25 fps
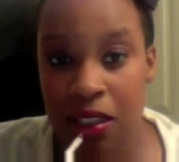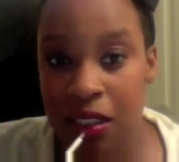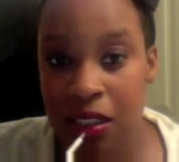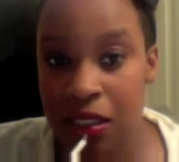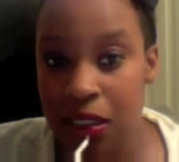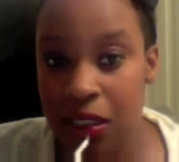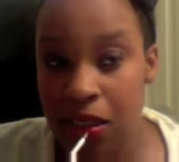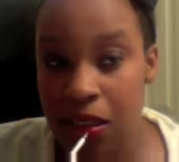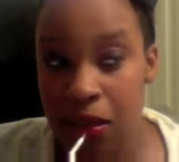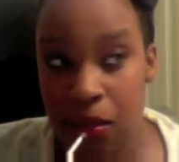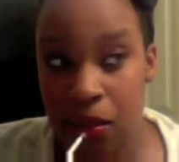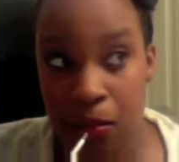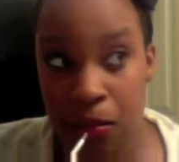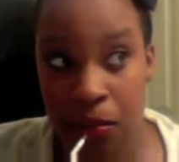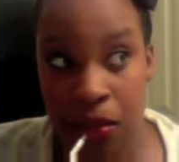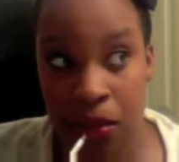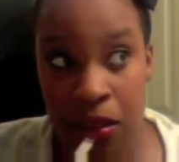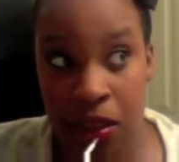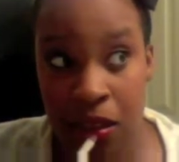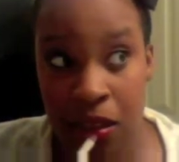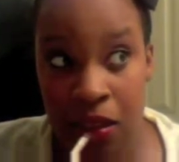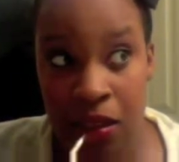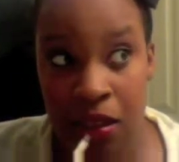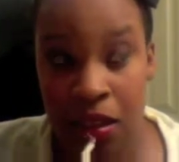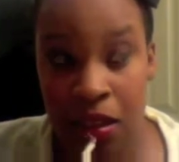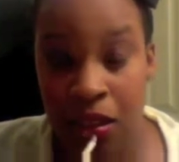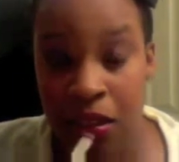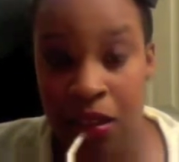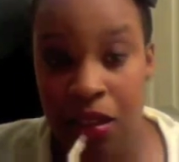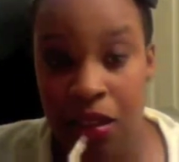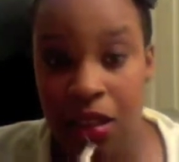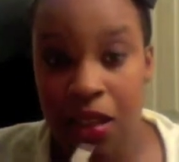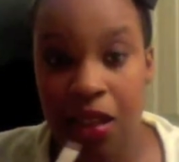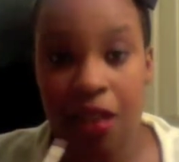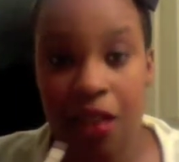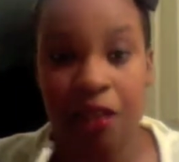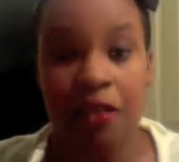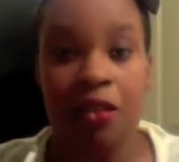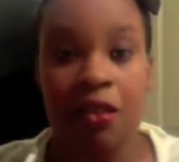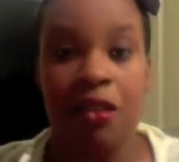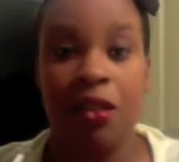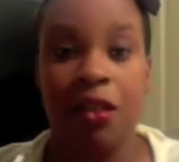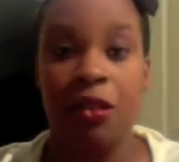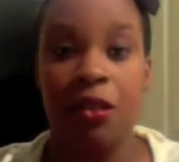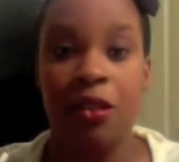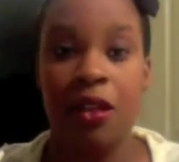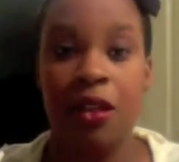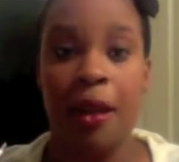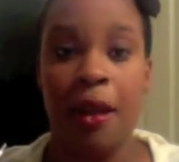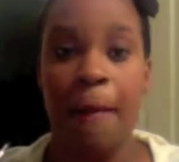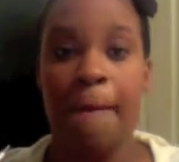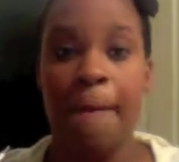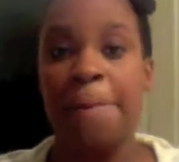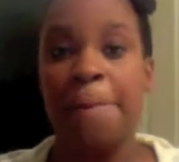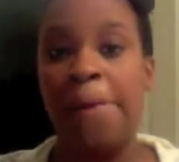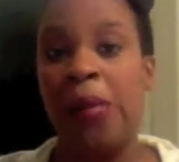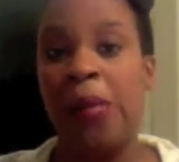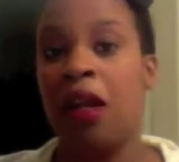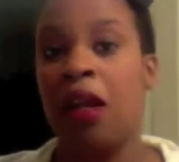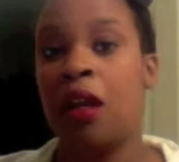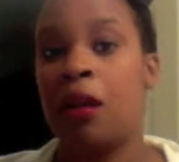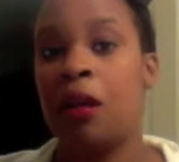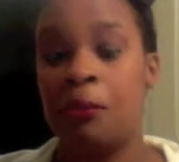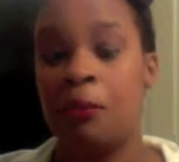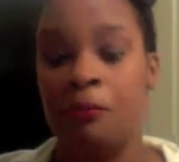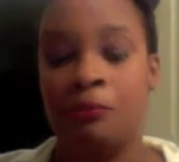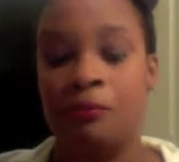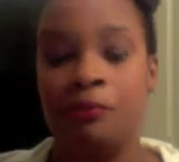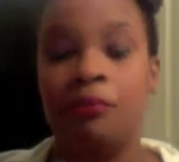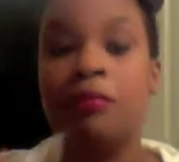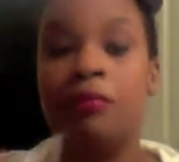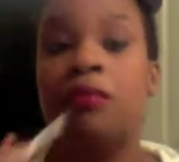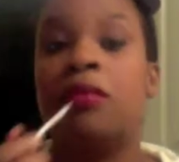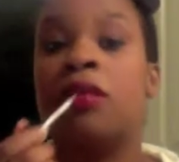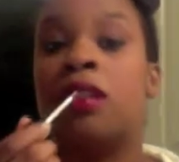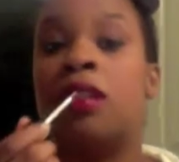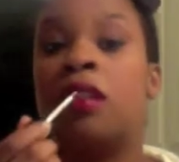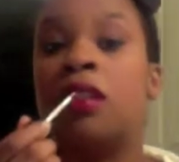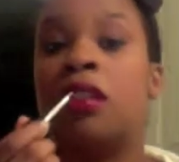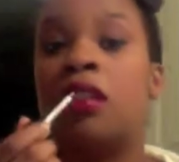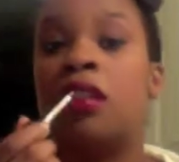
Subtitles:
put a little there to add some depth to it.